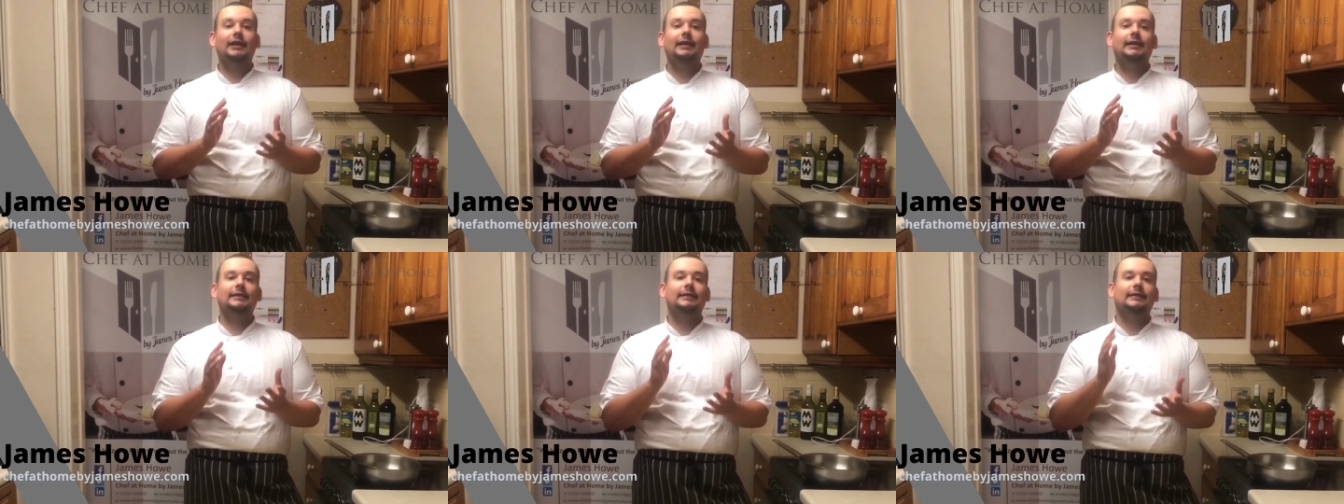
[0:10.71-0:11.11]

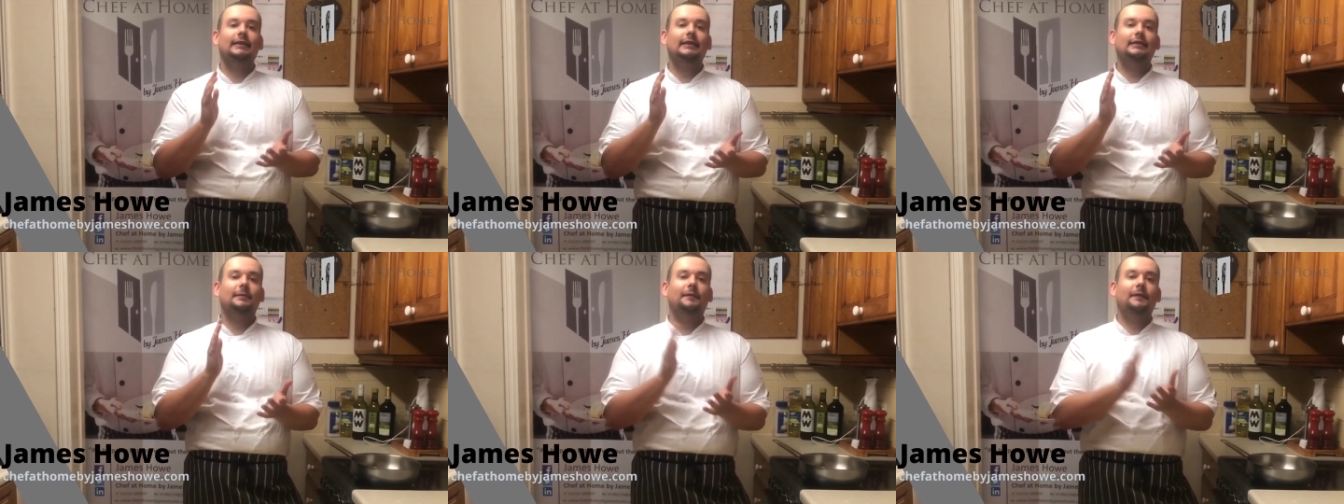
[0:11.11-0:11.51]
nice to
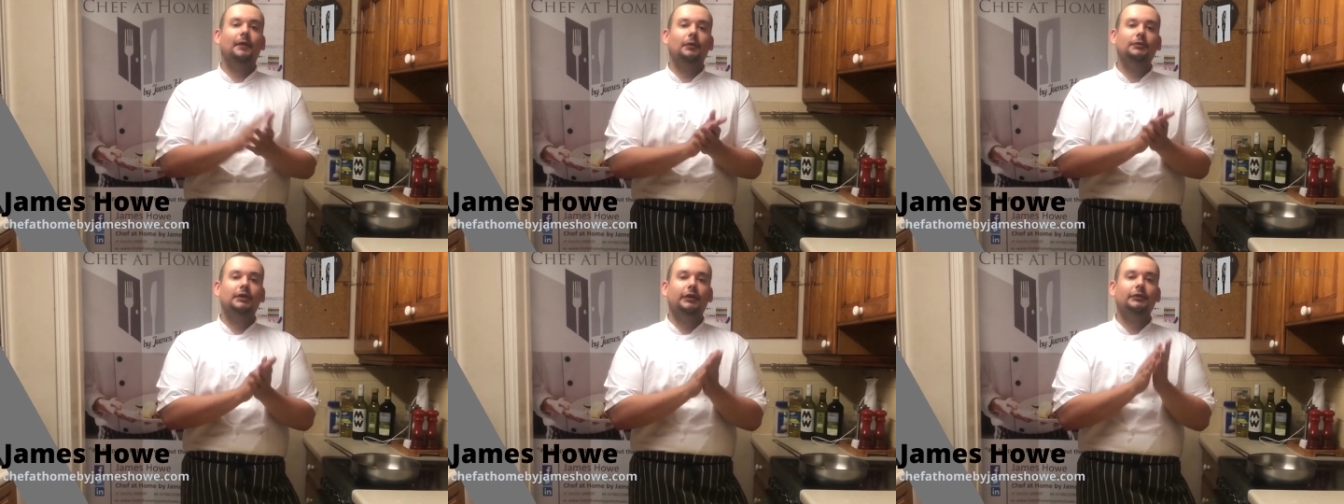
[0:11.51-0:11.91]
see some
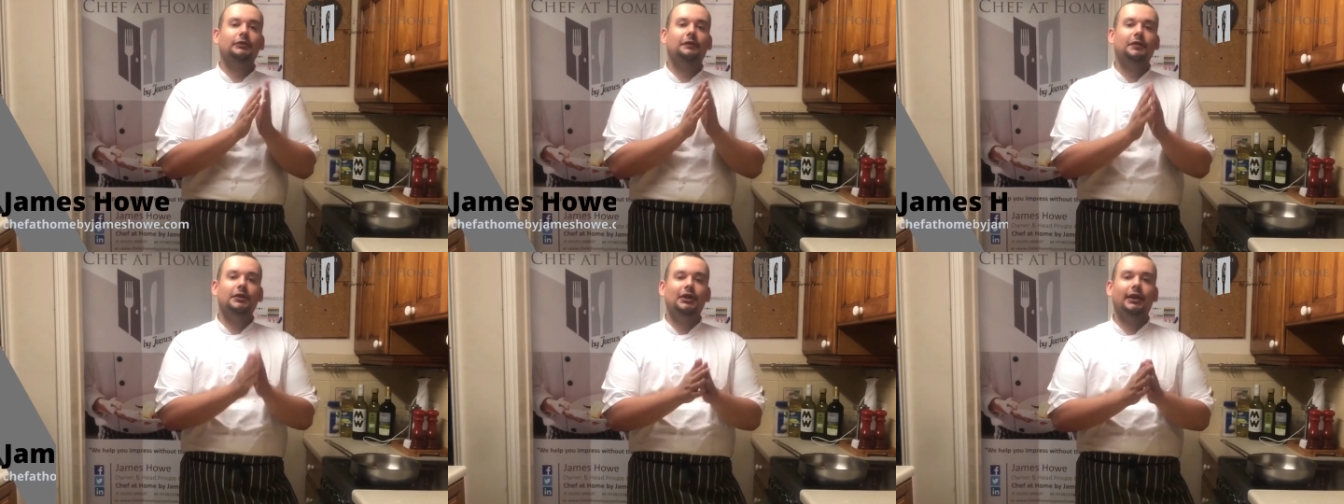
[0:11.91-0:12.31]
photos
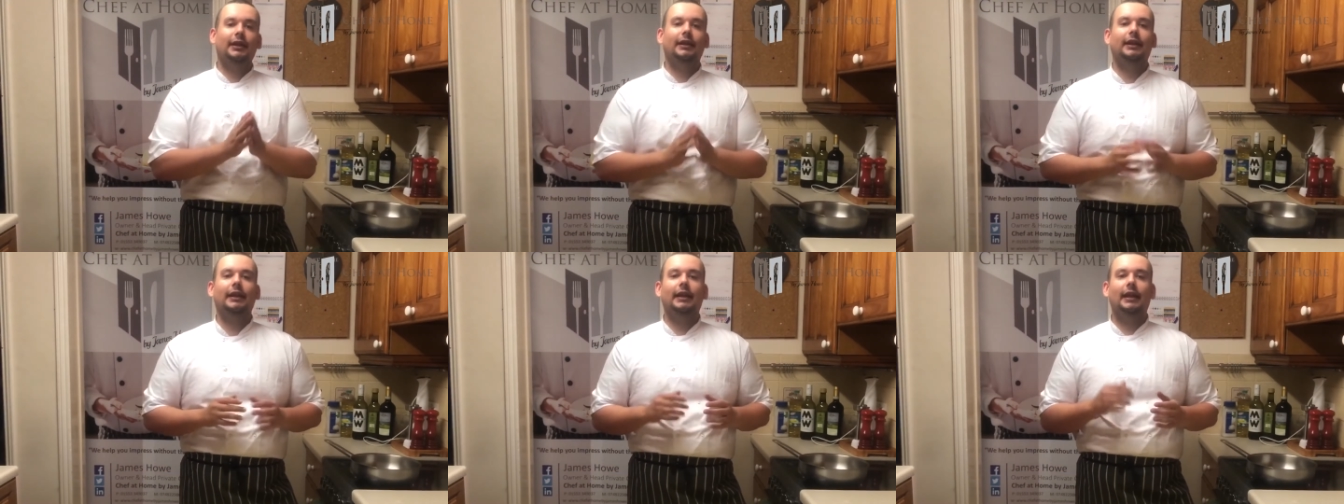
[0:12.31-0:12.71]
of your
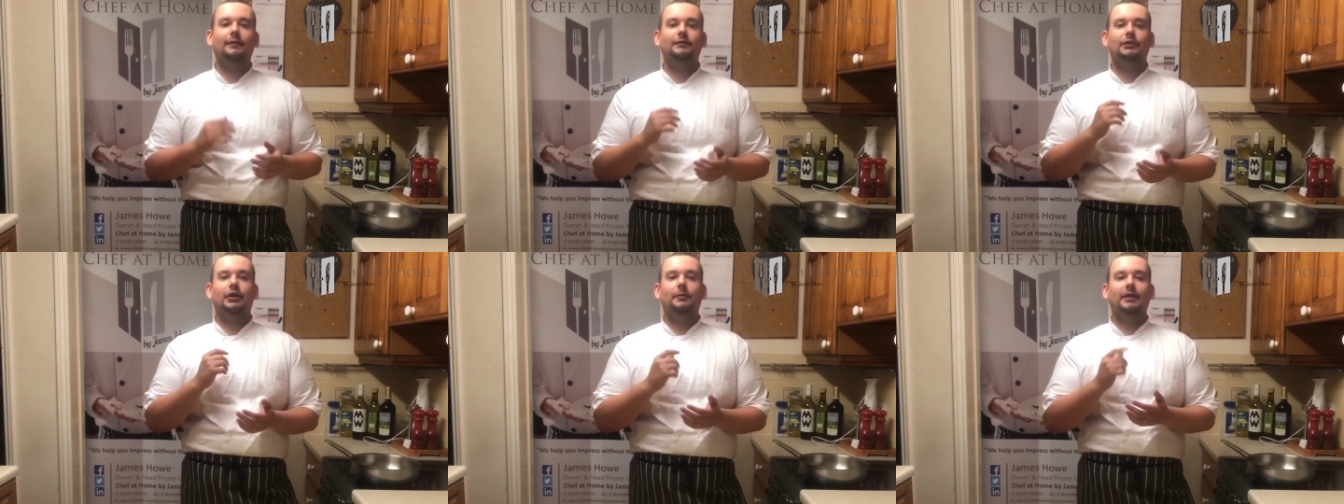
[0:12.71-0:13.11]
chicken
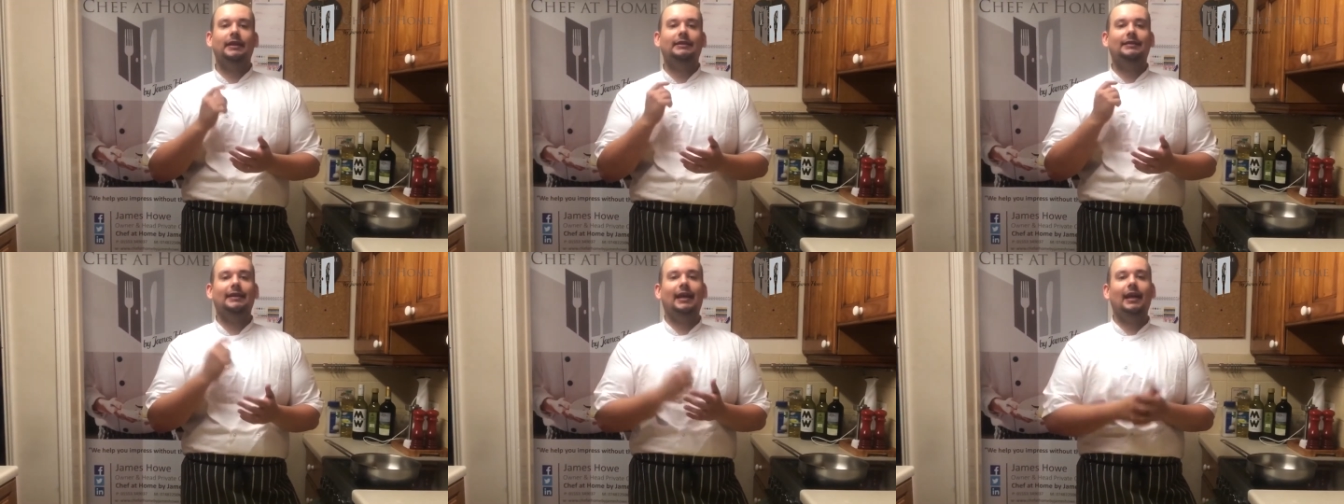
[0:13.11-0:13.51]
Kievs going
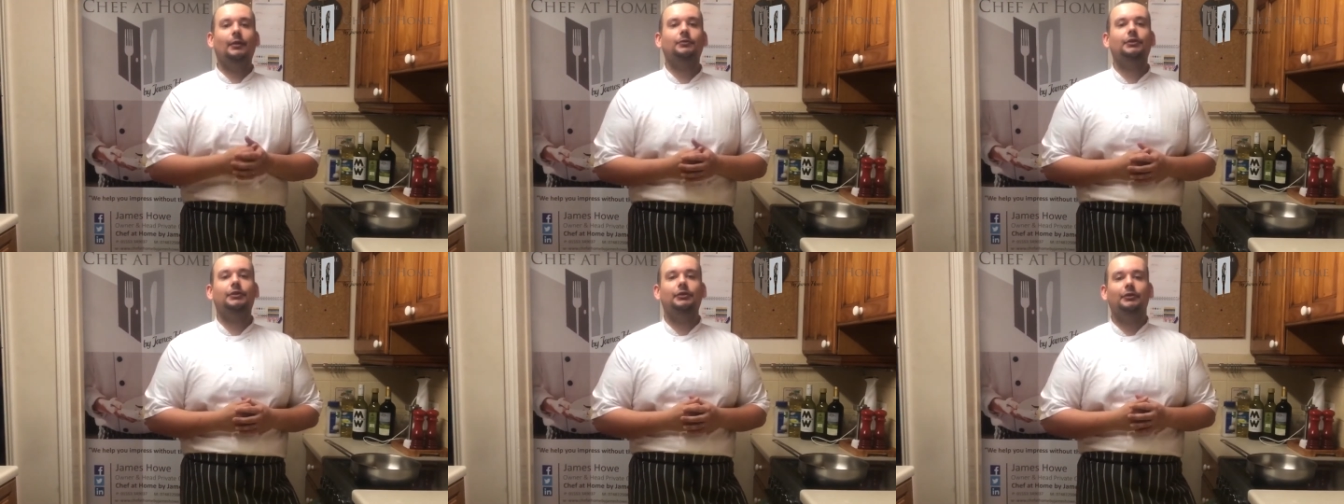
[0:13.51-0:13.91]
into the How
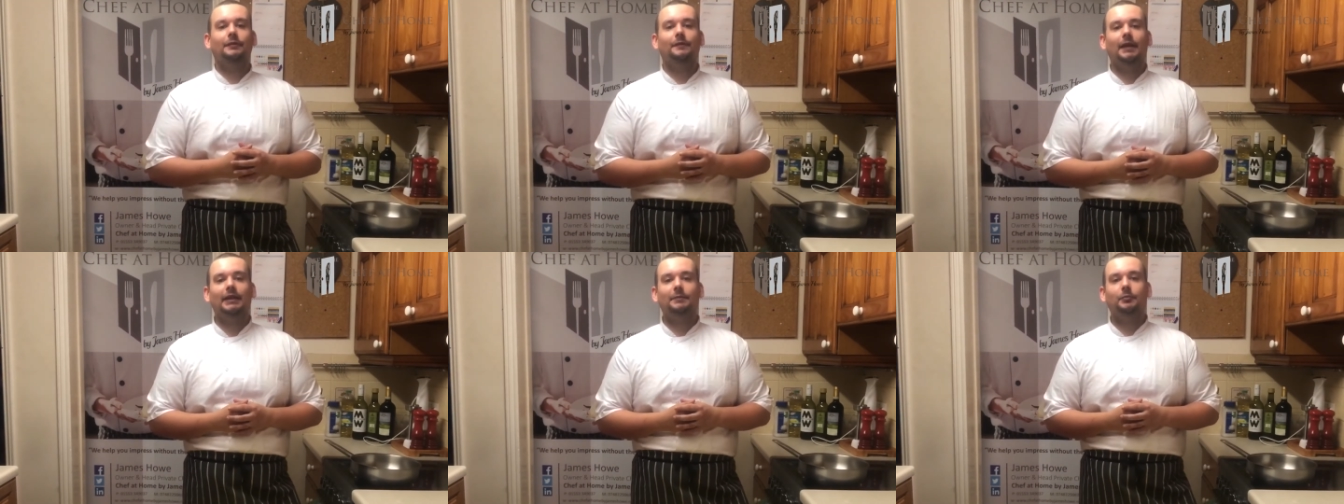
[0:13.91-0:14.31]
to Cook
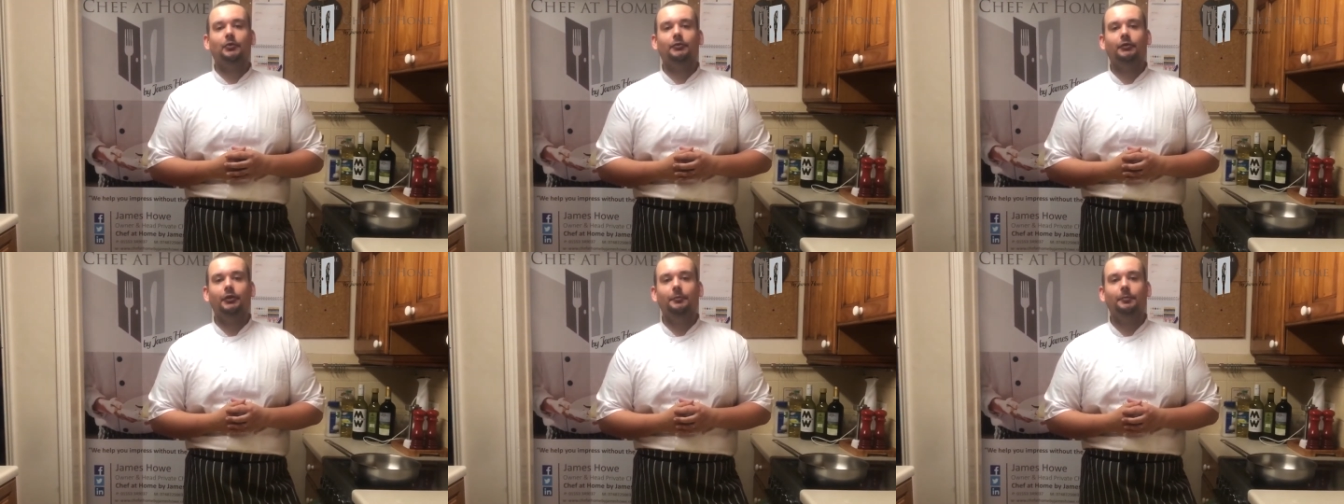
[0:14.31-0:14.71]

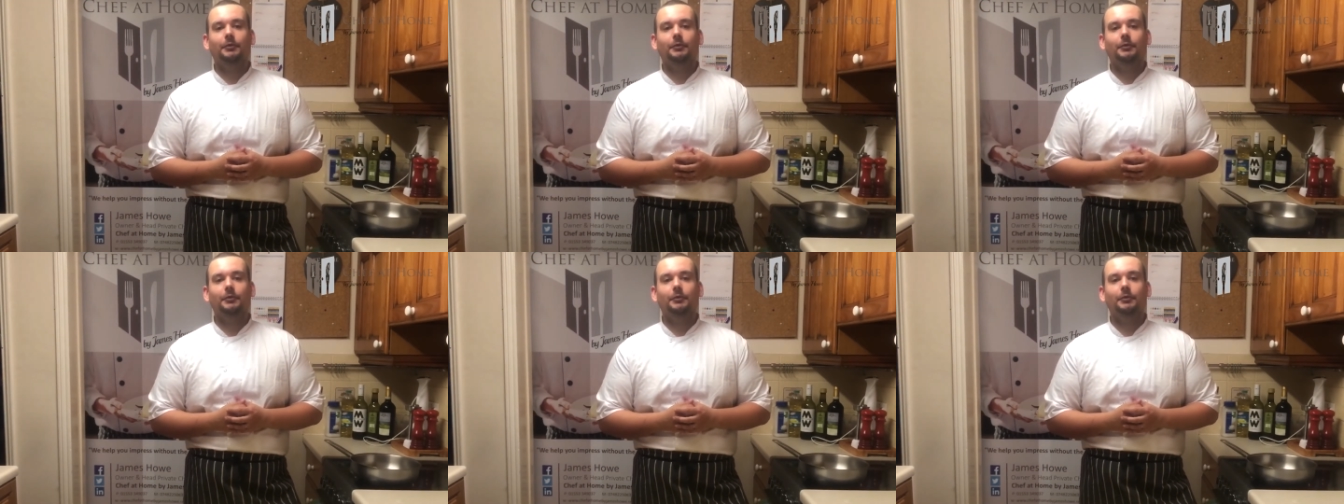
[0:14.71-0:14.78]
Facebook group.